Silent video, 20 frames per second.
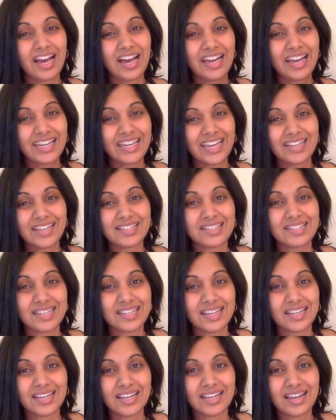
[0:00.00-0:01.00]
I can't
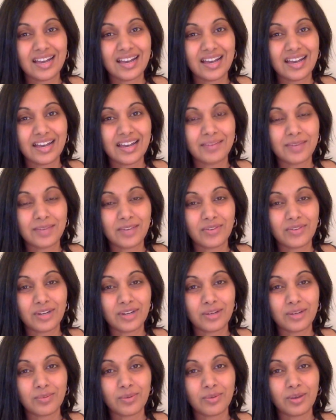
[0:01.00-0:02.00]
say I'm ever
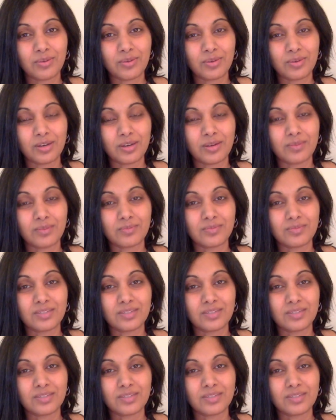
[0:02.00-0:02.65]
at a point where I'm